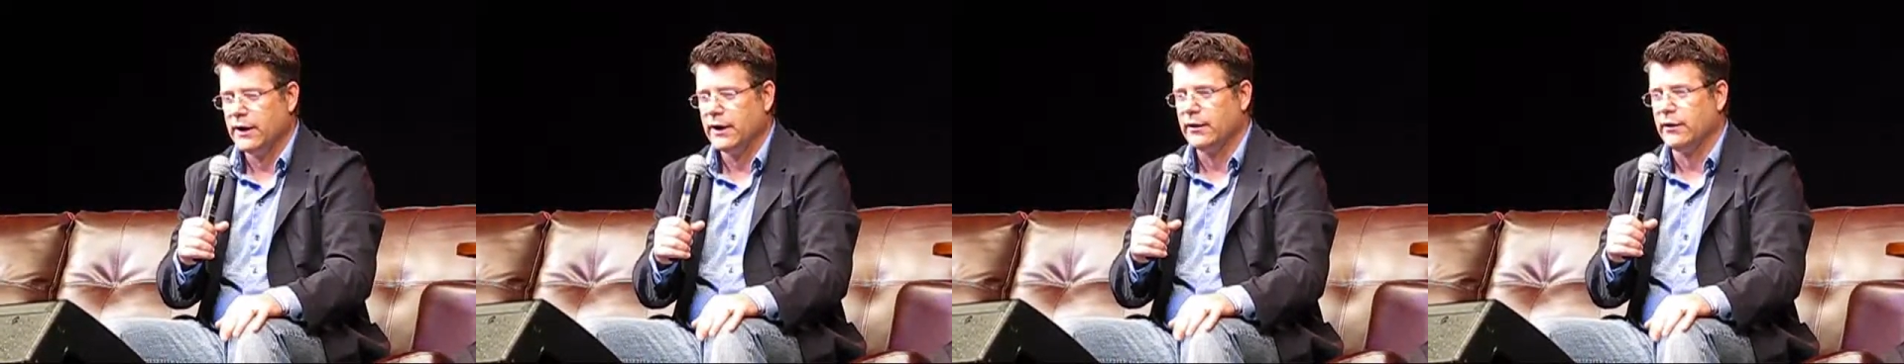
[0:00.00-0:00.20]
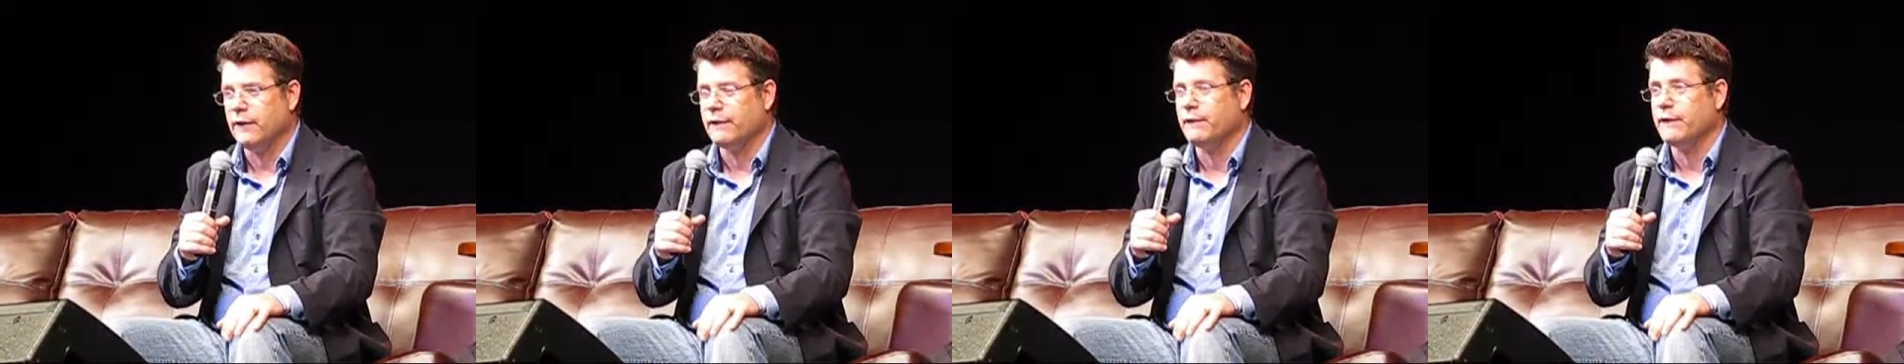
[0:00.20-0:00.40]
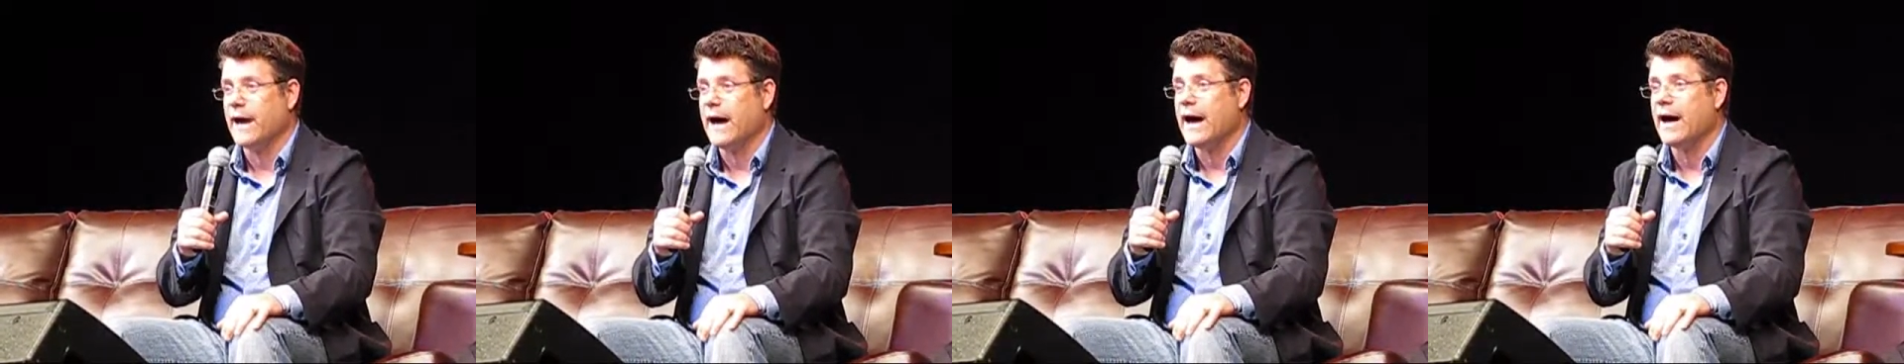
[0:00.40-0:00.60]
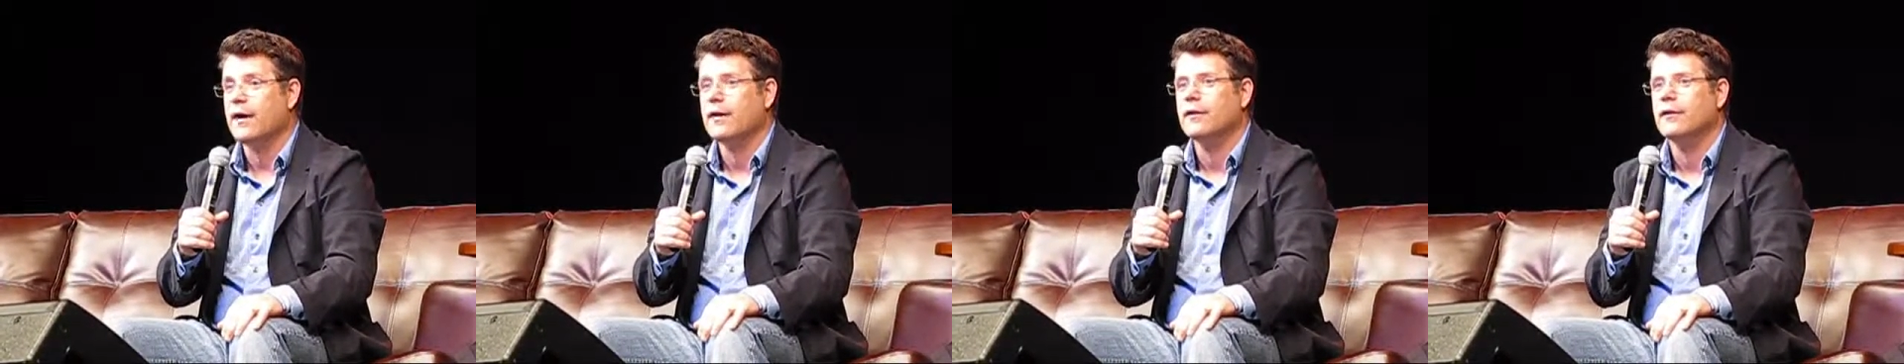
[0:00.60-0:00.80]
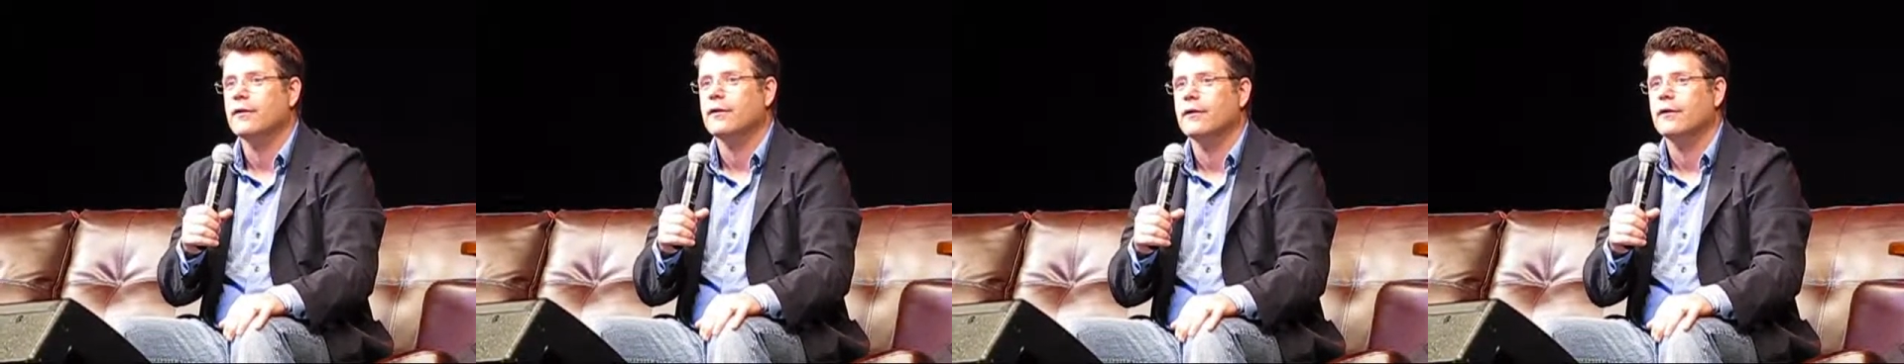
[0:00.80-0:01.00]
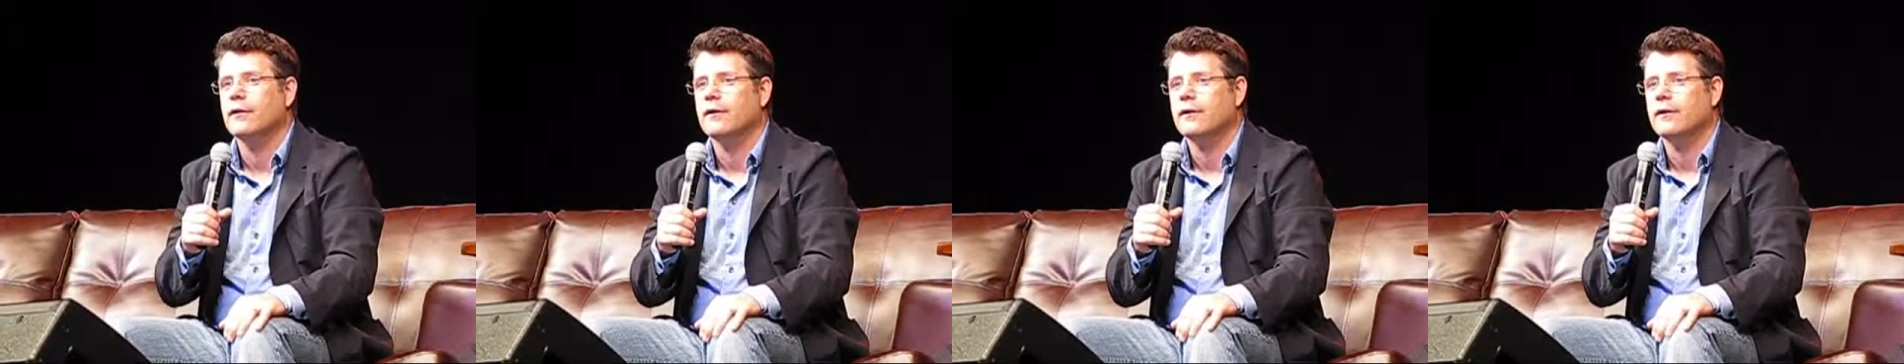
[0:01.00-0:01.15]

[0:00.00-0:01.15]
and the fa-